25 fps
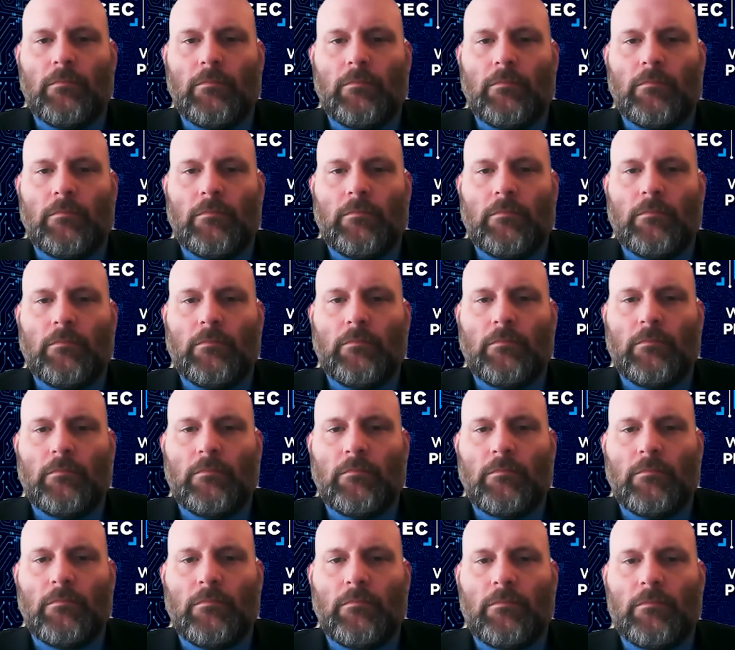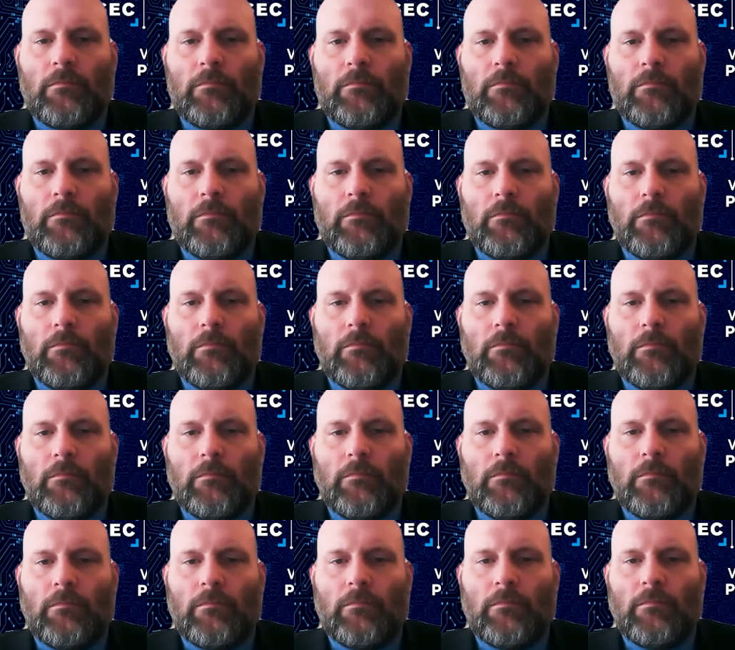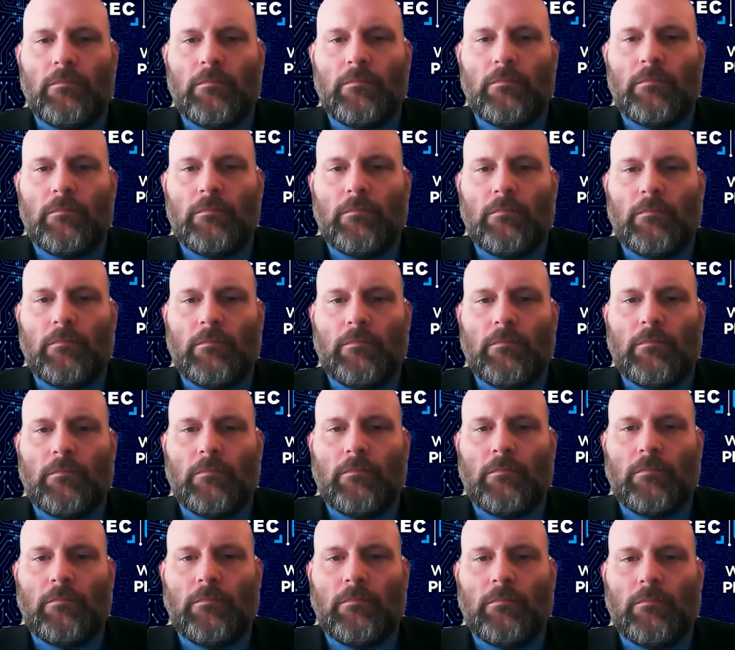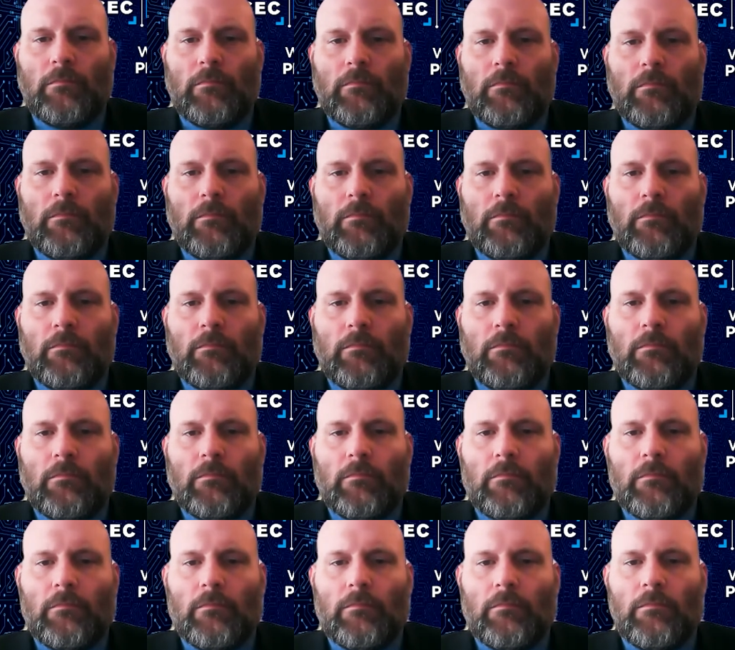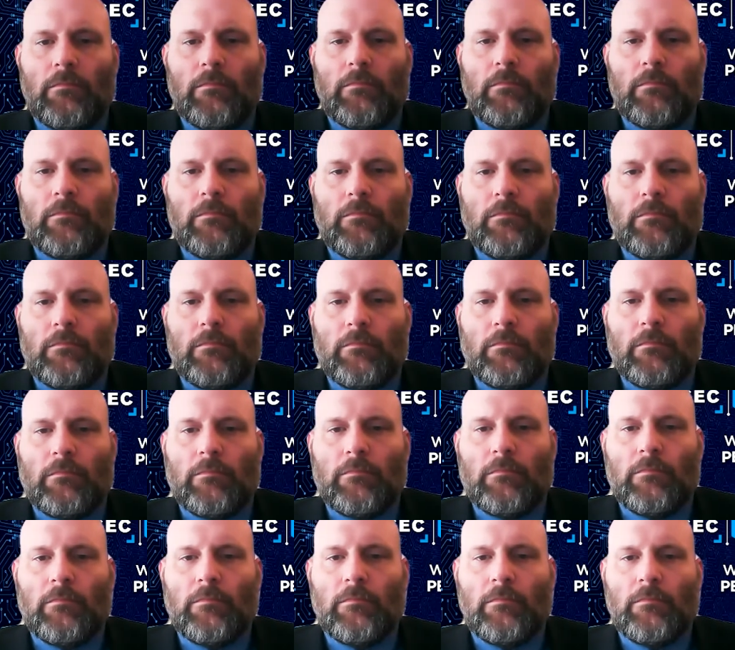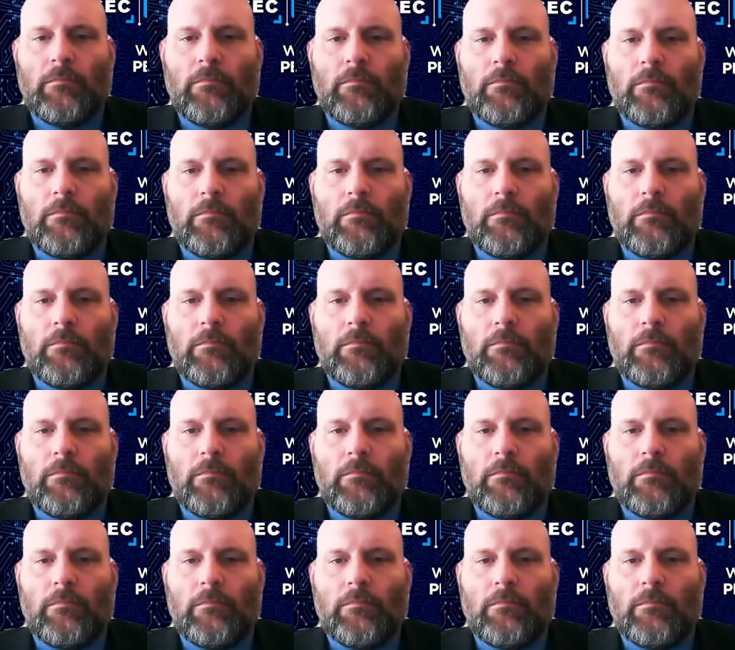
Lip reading: (not speaking)